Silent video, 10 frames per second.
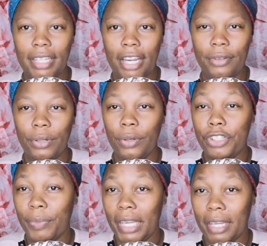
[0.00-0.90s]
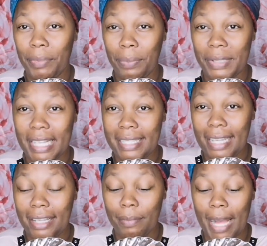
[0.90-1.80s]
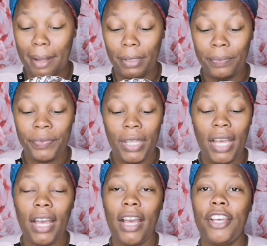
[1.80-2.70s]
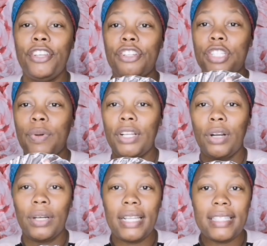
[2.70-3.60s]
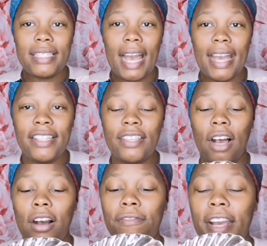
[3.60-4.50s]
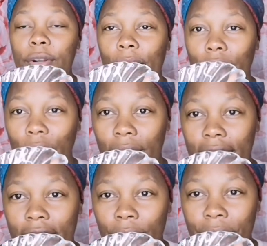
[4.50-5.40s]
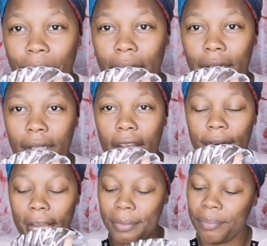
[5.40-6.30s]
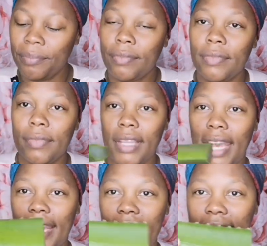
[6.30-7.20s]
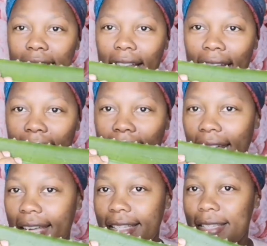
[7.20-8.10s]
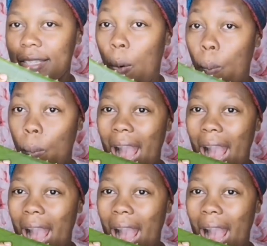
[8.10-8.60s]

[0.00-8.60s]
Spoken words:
There you go. Jamaican people say Cinco Bible. You just want to cut the sides off and you want to cut it down the middle. All right, and it's like this.